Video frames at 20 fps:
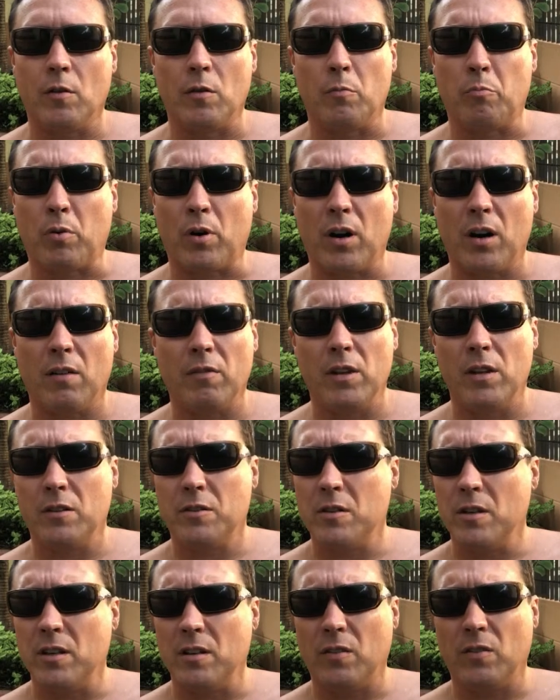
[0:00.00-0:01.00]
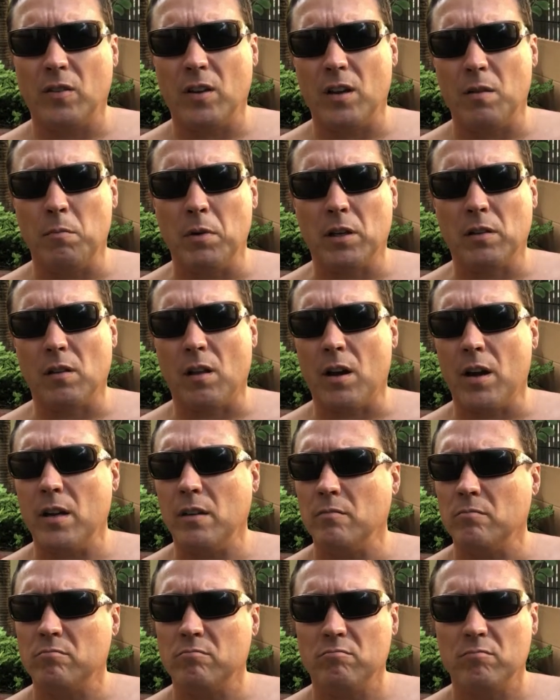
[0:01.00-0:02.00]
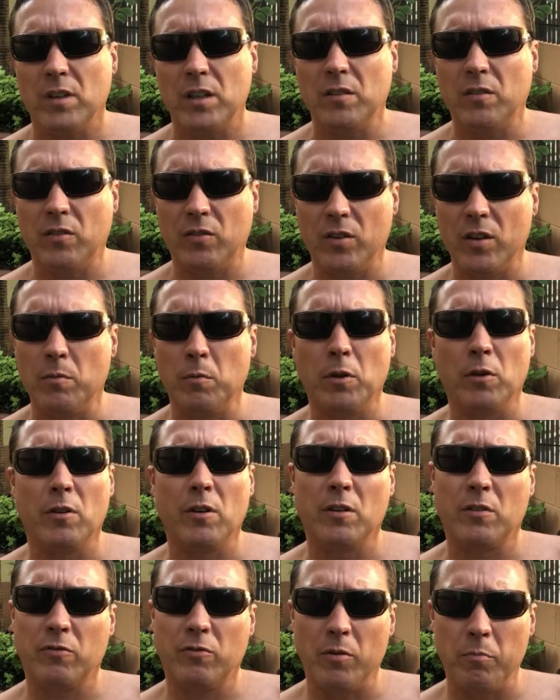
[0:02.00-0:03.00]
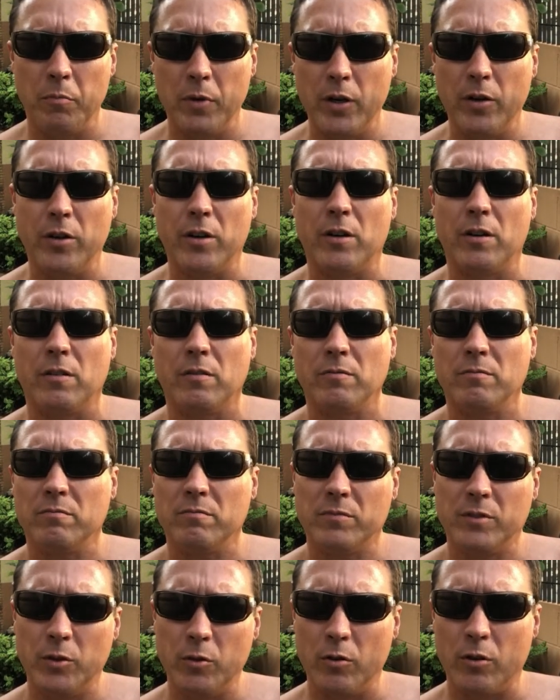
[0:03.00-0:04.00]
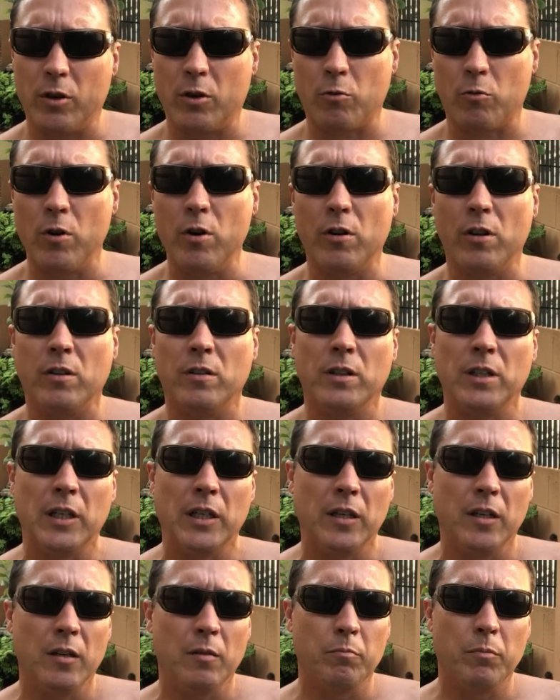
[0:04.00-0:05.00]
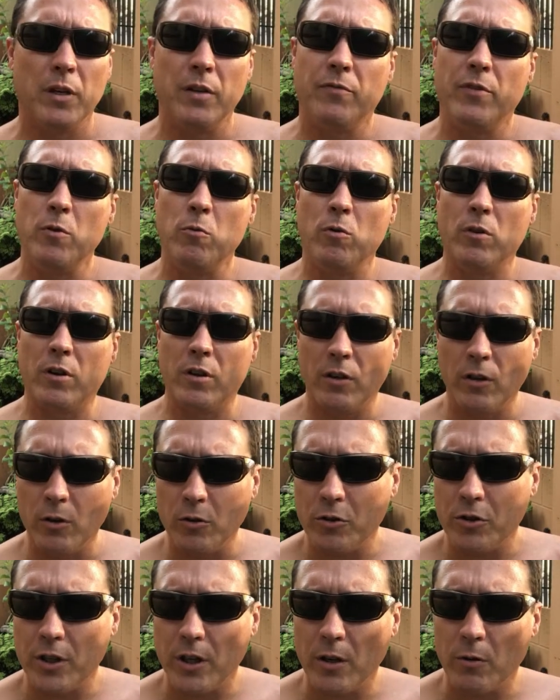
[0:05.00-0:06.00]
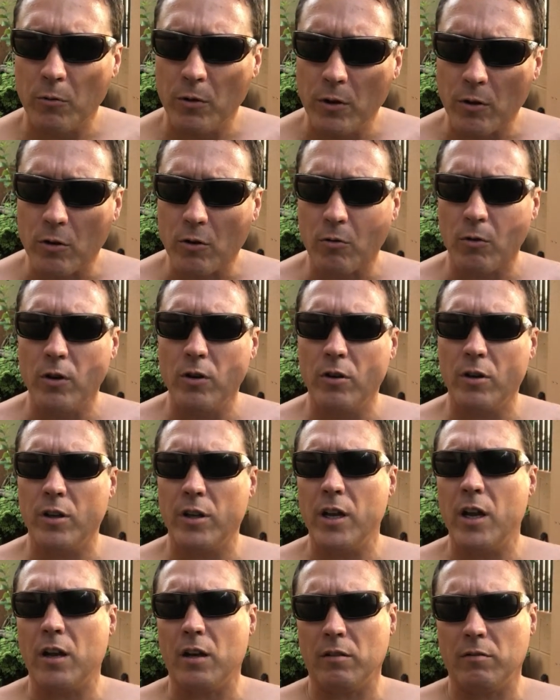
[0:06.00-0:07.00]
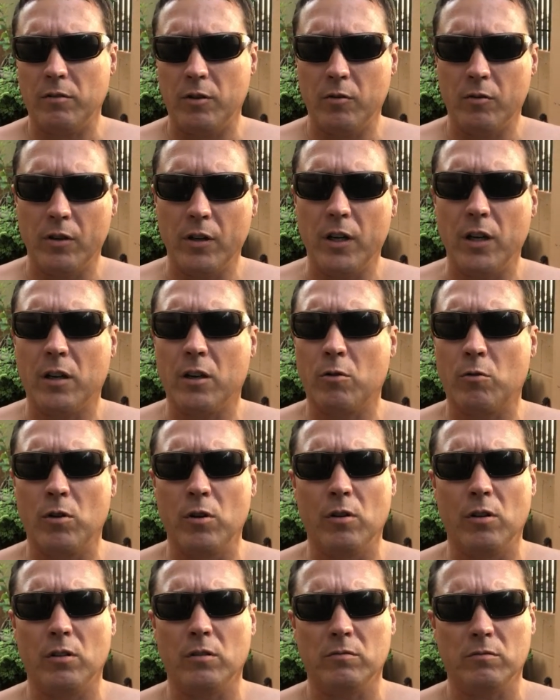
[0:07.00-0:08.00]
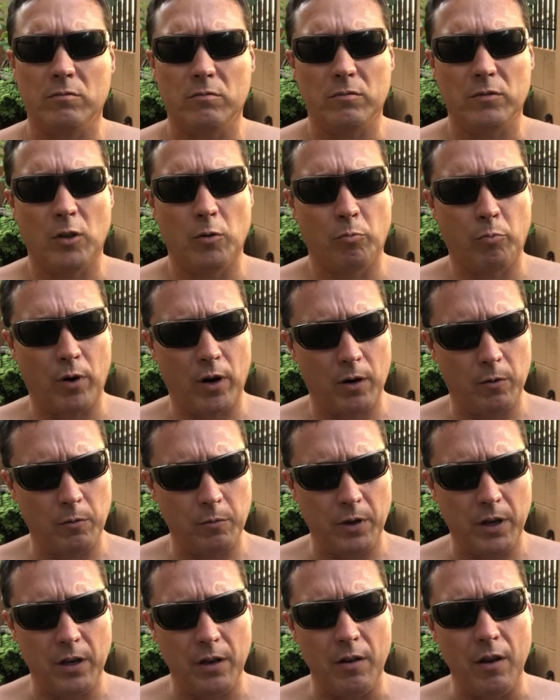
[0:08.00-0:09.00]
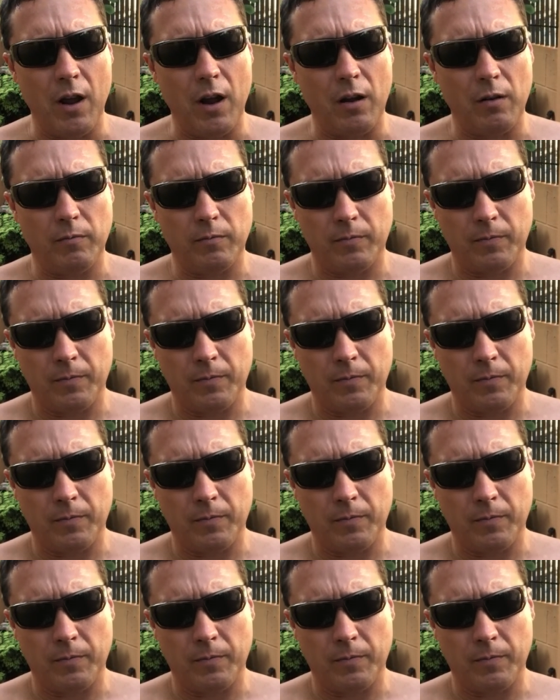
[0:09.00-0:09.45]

in the province, you get a San Miguel Light. It's similar, it's familiar to a Corona. But if you want a no shit real Corona, yeah, you can get Corona. No problem getting that.